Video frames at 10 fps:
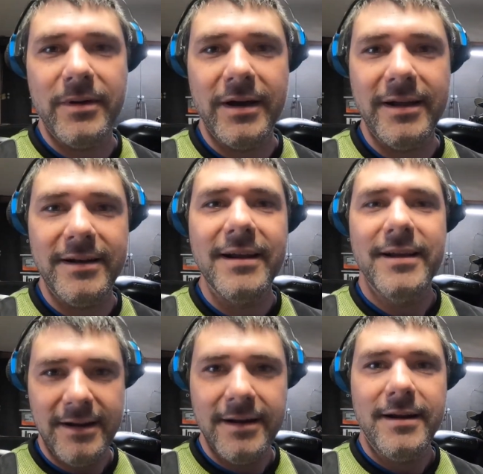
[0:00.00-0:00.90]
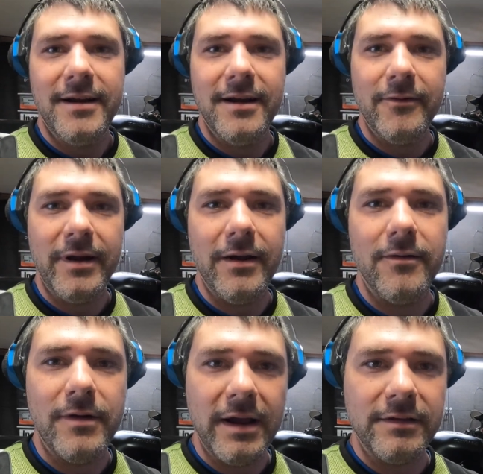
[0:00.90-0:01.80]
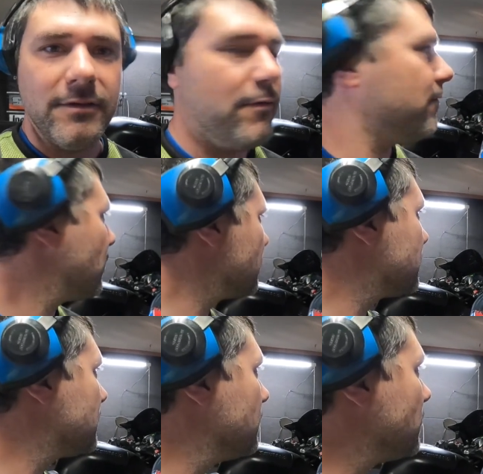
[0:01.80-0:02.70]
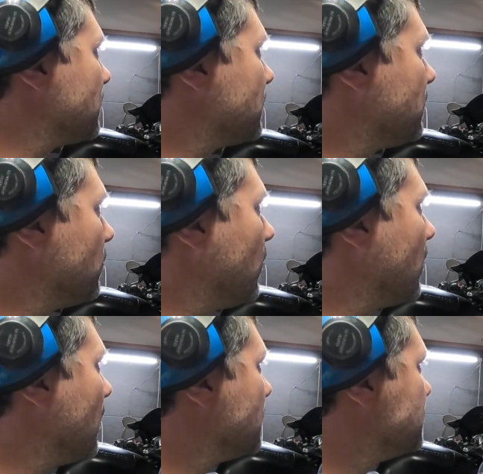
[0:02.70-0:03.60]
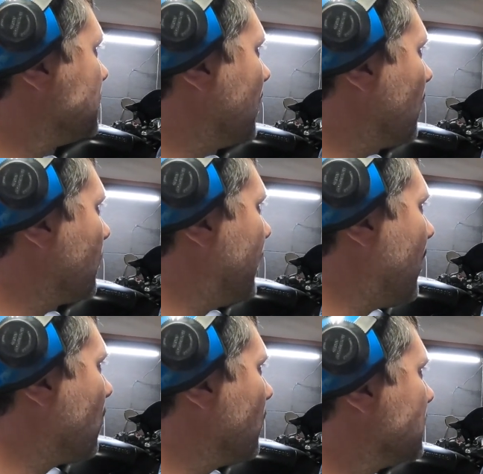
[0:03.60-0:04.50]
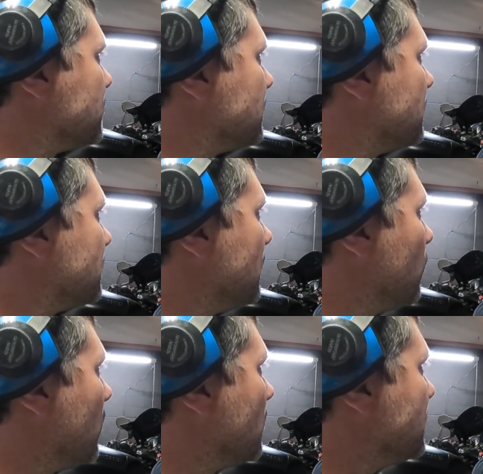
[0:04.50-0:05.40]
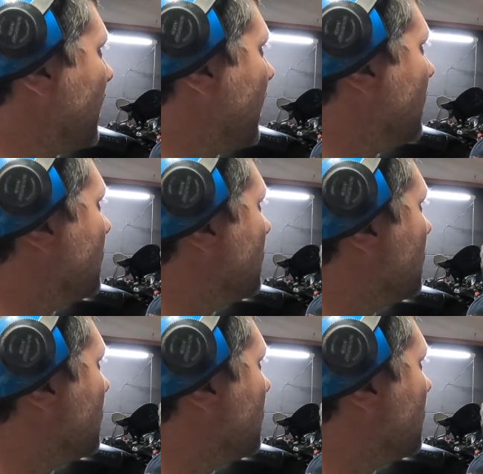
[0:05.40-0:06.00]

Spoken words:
But here we go. I guess the first, we'll just do, what, a generic power run just to see where it's at.